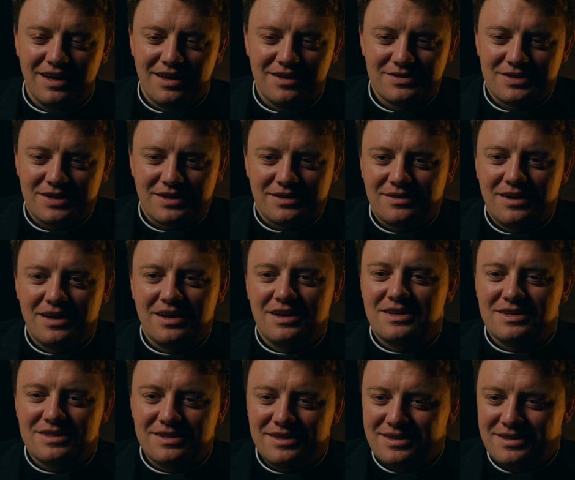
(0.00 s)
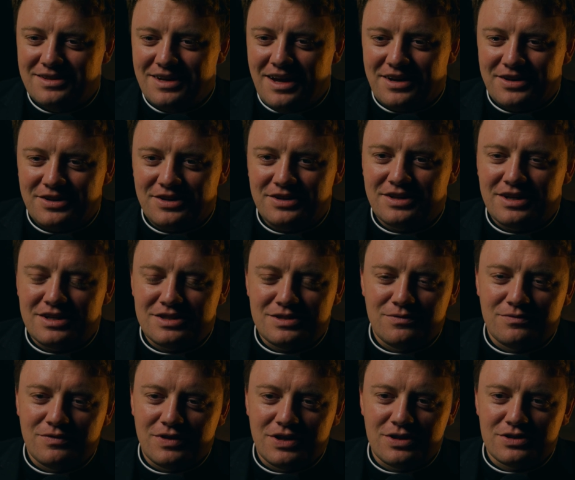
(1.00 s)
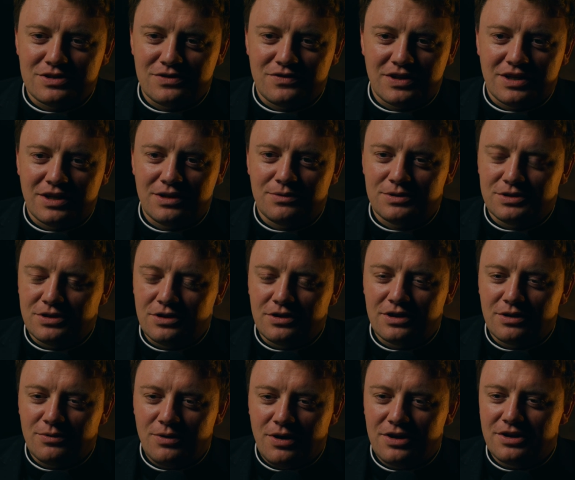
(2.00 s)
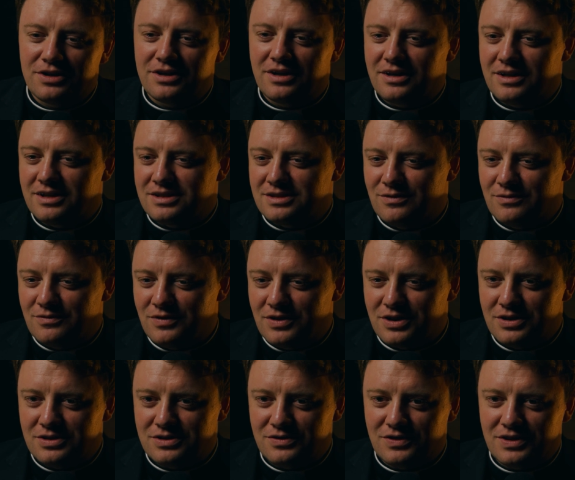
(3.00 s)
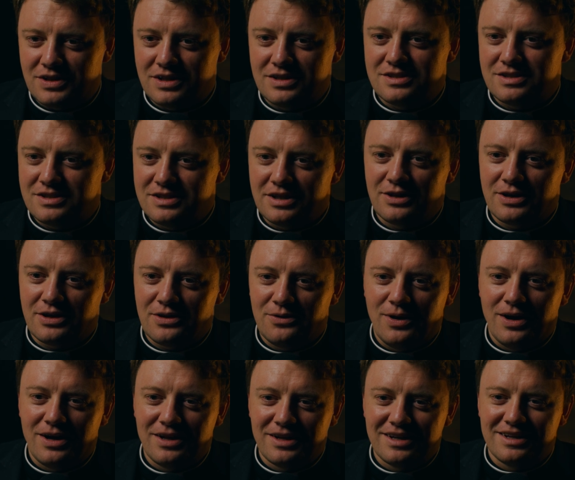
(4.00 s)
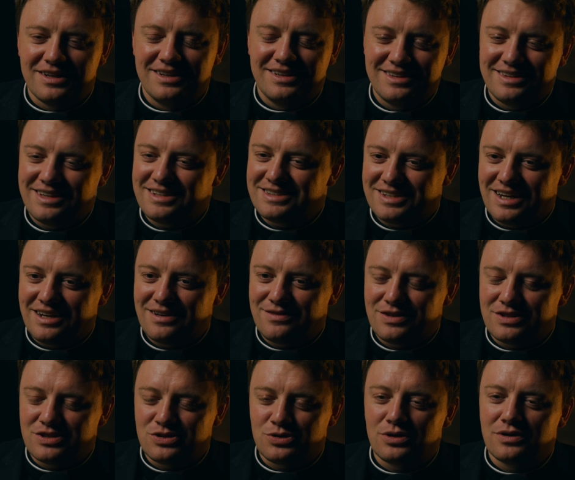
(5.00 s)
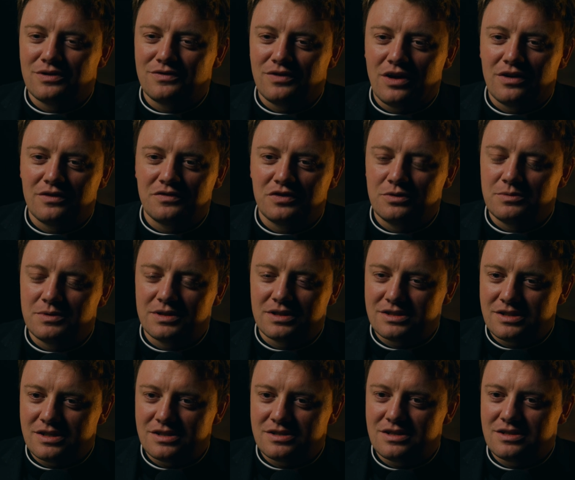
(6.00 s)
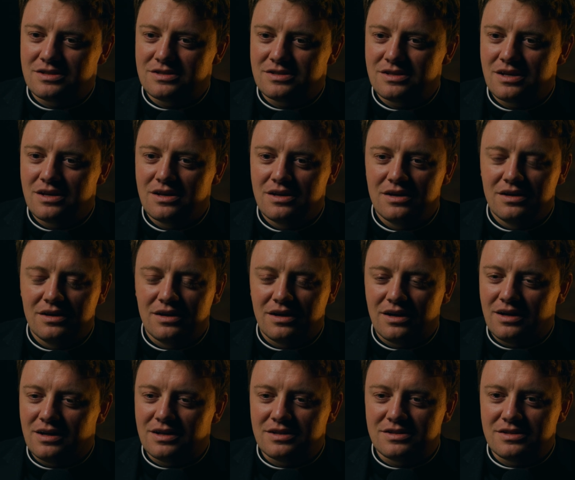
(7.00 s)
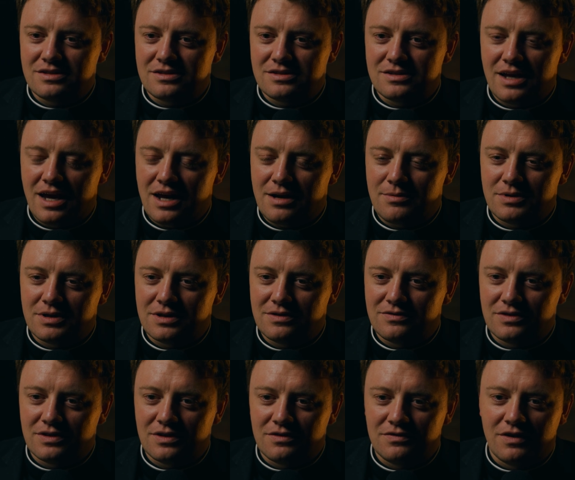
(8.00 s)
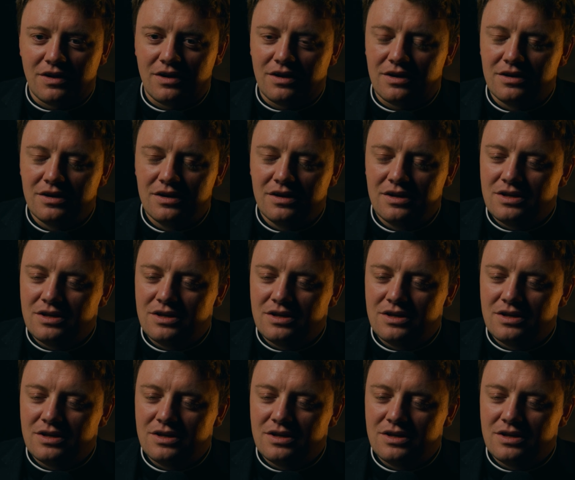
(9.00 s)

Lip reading: It's like, yeah, you're going to get some videos of a kid returning a wallet. You're going to get some videos of a kid stealing a wallet. That's kind of the story of all of human existence since Adam and Eve in the fall.